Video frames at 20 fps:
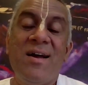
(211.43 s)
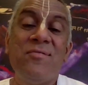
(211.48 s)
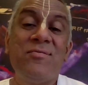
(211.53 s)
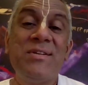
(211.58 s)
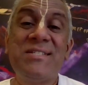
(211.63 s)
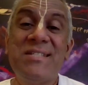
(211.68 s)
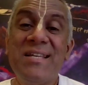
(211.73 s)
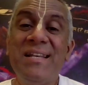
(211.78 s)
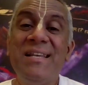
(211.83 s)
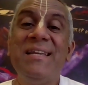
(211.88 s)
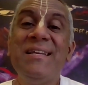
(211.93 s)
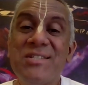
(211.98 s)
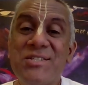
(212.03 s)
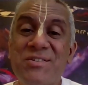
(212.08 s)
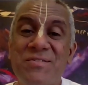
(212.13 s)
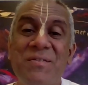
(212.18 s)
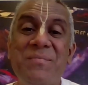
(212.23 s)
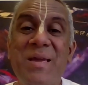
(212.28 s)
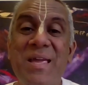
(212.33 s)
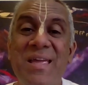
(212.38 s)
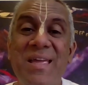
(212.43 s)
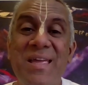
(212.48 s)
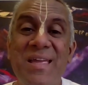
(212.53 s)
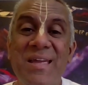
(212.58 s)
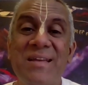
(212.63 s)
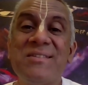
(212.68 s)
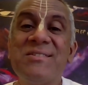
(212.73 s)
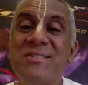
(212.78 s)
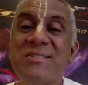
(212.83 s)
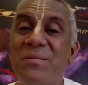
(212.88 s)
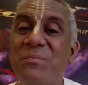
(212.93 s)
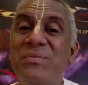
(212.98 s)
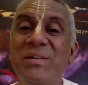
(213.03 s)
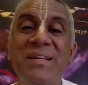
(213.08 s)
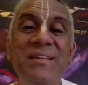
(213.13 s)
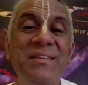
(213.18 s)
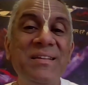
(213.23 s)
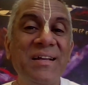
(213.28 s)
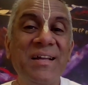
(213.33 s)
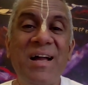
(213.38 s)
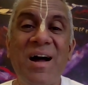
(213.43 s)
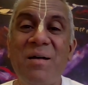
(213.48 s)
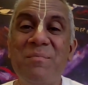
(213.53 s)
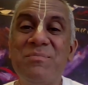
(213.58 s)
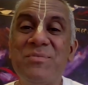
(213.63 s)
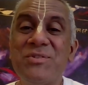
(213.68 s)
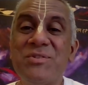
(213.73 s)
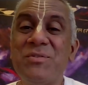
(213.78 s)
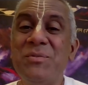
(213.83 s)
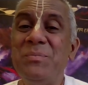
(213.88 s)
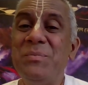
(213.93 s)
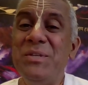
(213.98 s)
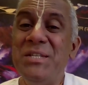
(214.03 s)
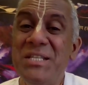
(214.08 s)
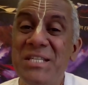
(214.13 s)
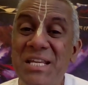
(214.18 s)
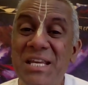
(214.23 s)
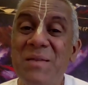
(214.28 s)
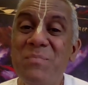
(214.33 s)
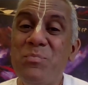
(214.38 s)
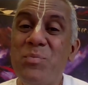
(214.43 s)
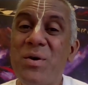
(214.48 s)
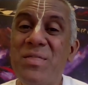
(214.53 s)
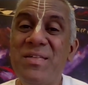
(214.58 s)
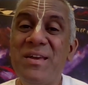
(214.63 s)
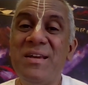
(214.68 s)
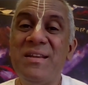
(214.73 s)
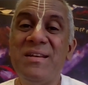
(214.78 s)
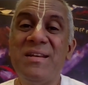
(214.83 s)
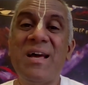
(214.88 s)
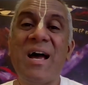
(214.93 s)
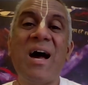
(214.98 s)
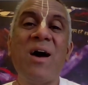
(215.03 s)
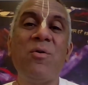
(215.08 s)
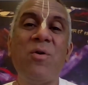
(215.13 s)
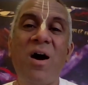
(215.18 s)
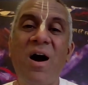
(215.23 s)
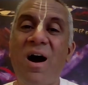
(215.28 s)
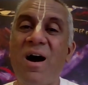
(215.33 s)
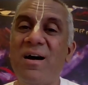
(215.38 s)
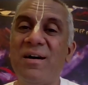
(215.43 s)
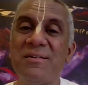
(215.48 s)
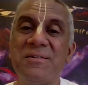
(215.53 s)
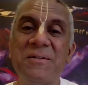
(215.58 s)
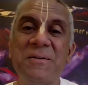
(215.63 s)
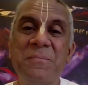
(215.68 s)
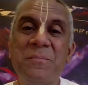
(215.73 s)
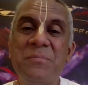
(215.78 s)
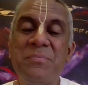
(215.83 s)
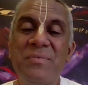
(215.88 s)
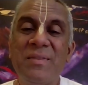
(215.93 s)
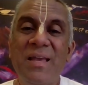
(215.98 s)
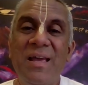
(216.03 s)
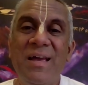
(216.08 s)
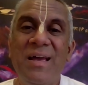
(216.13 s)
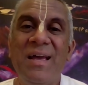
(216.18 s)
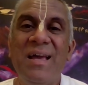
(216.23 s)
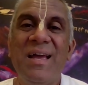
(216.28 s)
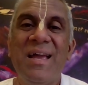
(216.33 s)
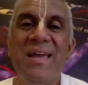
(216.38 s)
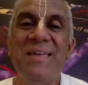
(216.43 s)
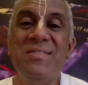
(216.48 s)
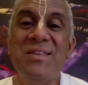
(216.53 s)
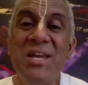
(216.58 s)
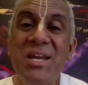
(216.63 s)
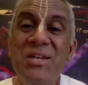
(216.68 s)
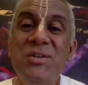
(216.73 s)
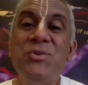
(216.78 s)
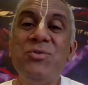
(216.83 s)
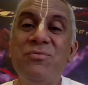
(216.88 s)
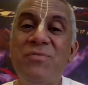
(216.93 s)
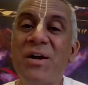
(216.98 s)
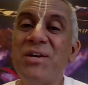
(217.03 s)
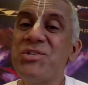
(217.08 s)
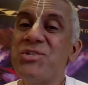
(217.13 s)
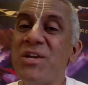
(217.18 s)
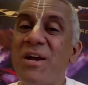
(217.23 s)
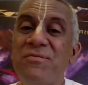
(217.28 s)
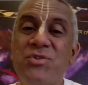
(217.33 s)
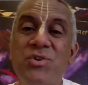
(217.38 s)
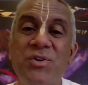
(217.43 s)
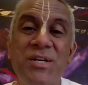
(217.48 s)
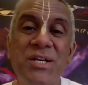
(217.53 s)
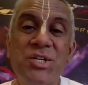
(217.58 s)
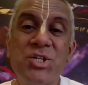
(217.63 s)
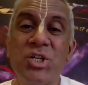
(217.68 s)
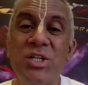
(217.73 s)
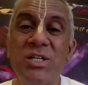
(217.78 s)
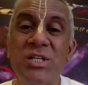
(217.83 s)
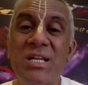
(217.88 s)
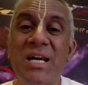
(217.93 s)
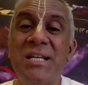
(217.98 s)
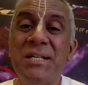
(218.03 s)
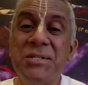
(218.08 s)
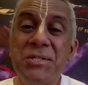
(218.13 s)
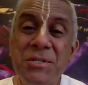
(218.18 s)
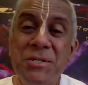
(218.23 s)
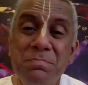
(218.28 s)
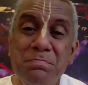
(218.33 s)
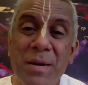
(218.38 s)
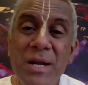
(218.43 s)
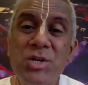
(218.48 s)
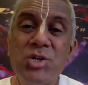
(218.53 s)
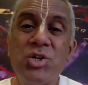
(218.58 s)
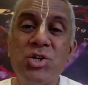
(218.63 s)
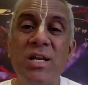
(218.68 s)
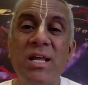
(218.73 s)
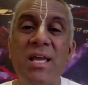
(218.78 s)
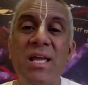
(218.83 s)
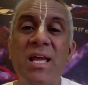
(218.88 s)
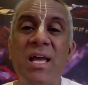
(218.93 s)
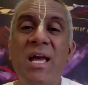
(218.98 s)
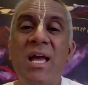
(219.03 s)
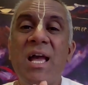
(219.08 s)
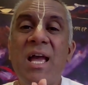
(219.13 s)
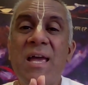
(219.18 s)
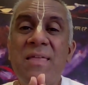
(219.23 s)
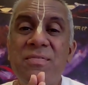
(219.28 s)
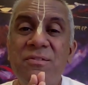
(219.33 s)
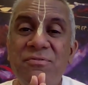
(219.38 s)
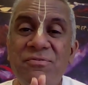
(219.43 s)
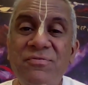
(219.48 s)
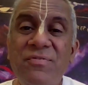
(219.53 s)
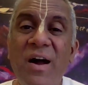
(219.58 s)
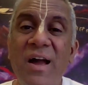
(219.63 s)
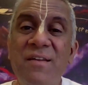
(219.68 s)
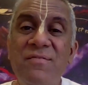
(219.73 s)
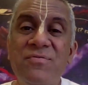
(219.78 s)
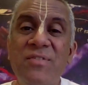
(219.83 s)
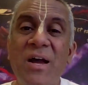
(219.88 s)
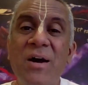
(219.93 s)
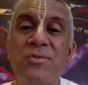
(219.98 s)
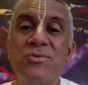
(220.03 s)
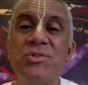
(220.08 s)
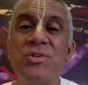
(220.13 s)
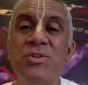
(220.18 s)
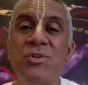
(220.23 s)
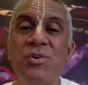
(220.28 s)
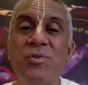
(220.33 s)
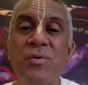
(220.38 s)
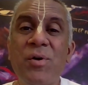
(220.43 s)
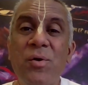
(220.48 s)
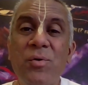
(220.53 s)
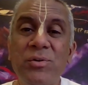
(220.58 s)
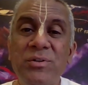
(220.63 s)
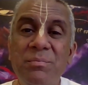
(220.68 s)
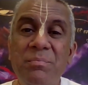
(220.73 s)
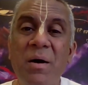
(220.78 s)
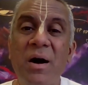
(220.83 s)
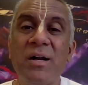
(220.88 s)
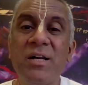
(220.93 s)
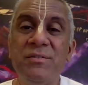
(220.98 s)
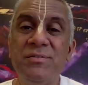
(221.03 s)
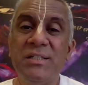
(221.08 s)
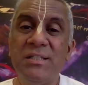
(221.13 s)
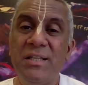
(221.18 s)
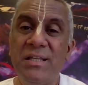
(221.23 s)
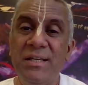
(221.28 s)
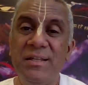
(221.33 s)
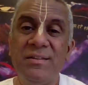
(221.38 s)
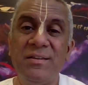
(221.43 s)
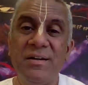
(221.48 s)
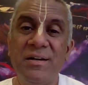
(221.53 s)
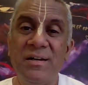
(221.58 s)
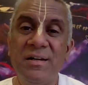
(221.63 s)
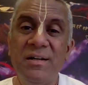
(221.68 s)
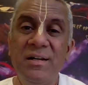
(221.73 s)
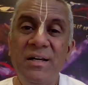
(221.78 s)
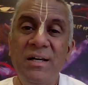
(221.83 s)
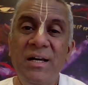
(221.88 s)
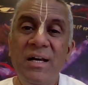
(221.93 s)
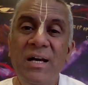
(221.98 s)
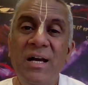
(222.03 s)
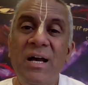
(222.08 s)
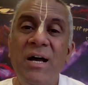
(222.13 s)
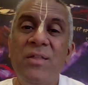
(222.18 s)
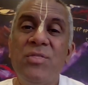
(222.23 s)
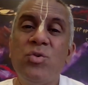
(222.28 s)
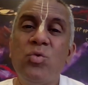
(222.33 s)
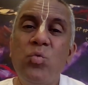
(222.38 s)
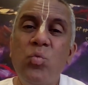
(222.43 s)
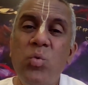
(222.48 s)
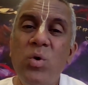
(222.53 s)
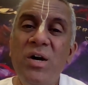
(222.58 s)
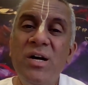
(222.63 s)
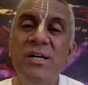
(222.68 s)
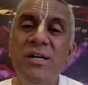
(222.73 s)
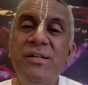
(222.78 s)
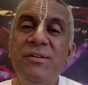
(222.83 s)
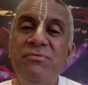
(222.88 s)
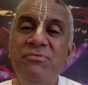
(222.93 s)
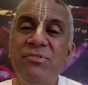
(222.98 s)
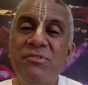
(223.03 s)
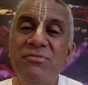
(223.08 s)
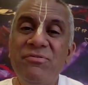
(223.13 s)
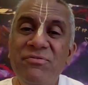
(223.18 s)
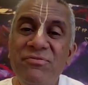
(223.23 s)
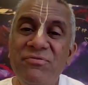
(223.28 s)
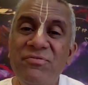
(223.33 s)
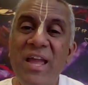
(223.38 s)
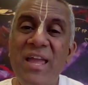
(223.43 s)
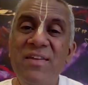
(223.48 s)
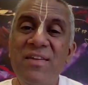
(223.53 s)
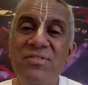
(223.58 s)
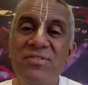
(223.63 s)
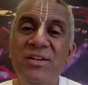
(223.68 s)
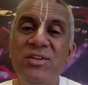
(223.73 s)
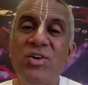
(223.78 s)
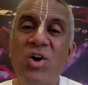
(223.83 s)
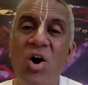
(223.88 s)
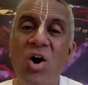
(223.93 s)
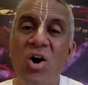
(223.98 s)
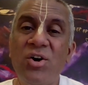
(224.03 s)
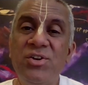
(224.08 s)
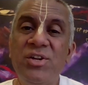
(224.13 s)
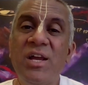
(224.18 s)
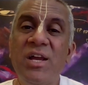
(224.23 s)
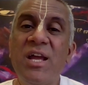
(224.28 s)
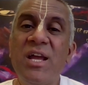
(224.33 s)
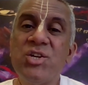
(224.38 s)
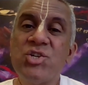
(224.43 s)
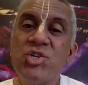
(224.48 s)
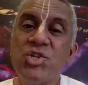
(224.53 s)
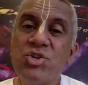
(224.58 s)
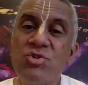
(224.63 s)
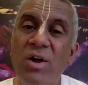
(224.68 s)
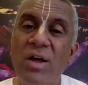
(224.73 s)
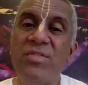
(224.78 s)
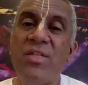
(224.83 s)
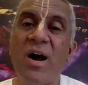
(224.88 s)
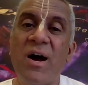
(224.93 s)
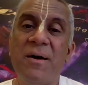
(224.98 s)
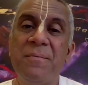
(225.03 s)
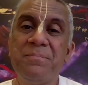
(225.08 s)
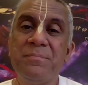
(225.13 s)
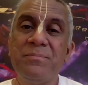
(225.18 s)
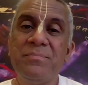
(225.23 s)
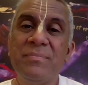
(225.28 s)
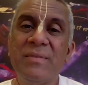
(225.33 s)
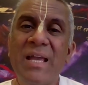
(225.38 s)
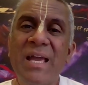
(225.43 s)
Resilience for me is something that comes from deep within our heart. In the Hindu Vaishnava tradition, and especially in the 5,000-year-old Bhagavad Gita, the word for faith in God is Shraddha.